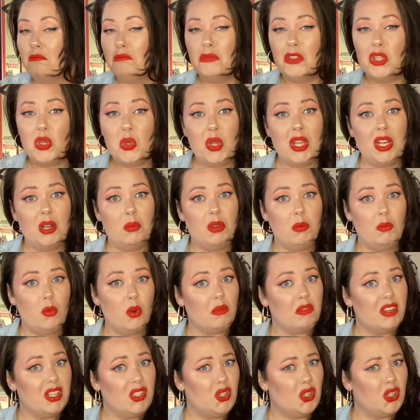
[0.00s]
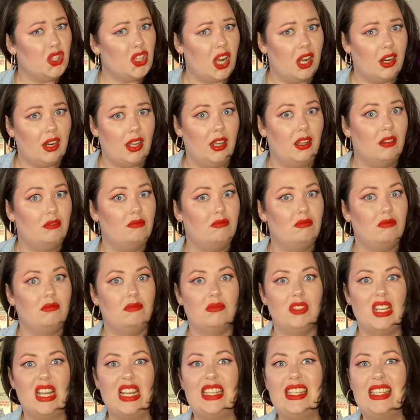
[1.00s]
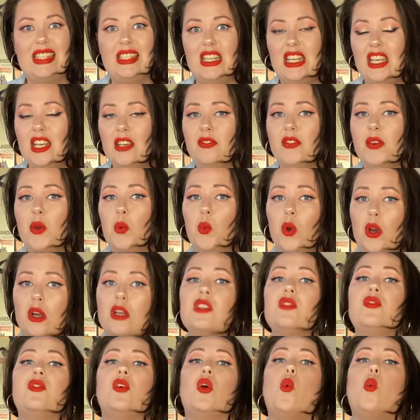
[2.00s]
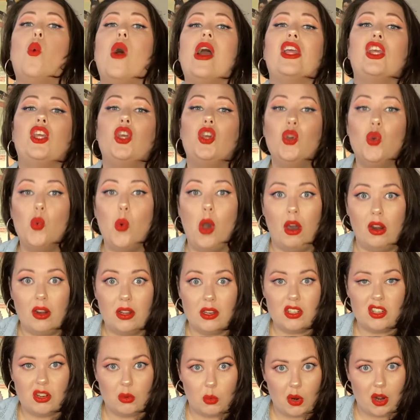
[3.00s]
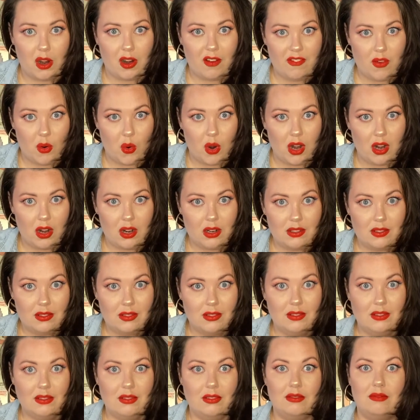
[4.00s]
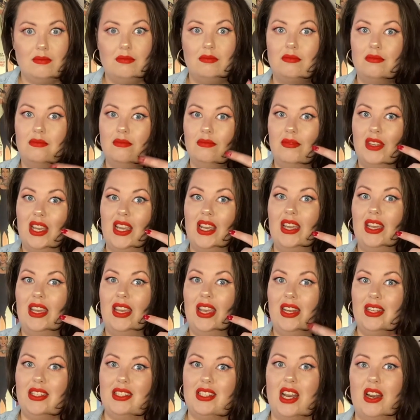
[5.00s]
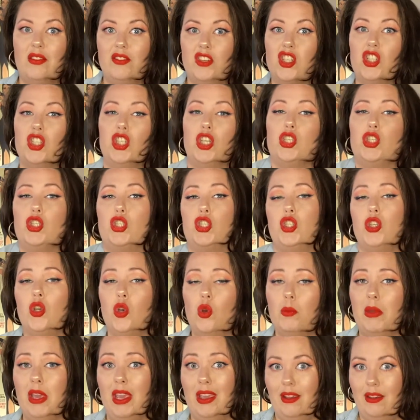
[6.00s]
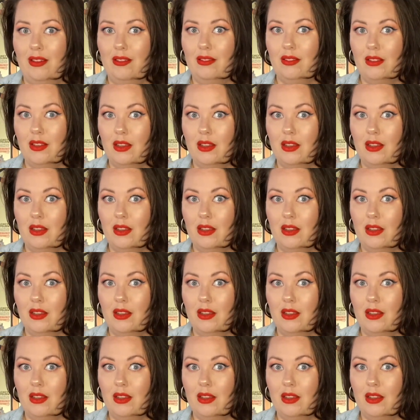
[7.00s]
do a little bit more research on it. See if it works for what you want it to work for, instead of just assuming.